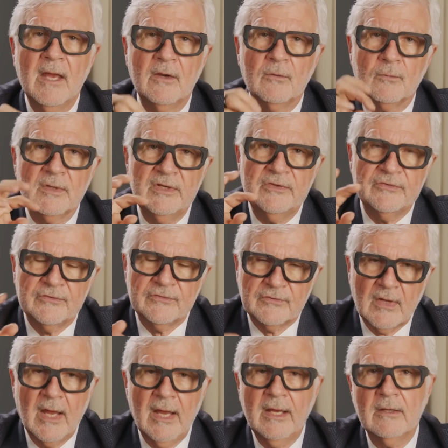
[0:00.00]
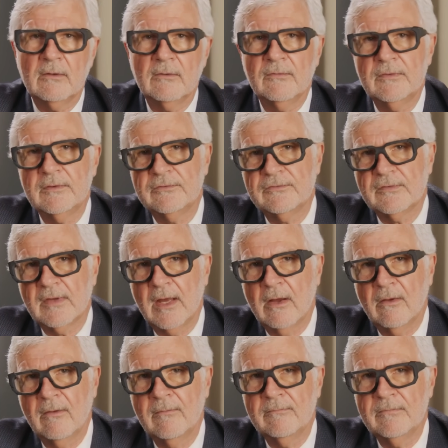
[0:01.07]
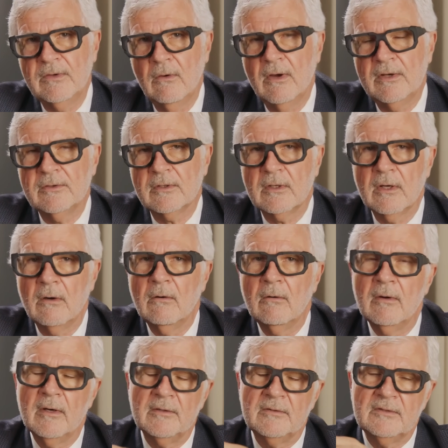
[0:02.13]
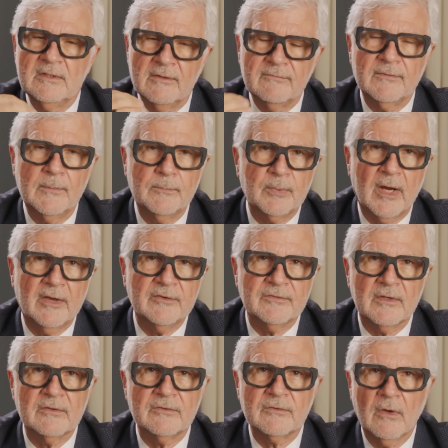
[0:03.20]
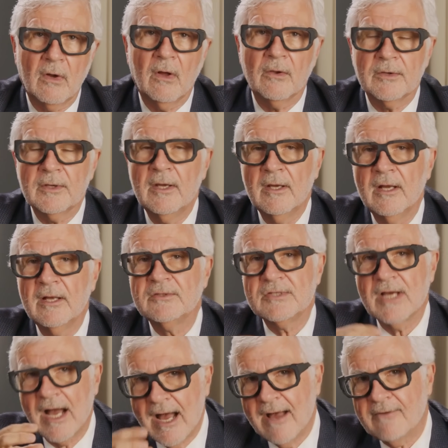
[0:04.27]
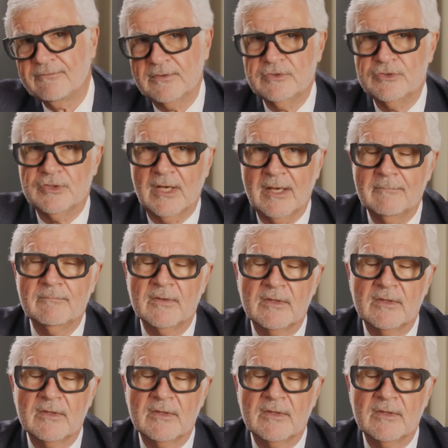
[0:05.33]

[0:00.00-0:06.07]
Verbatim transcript: and recycle the cell, you undergo a different process called autophagy.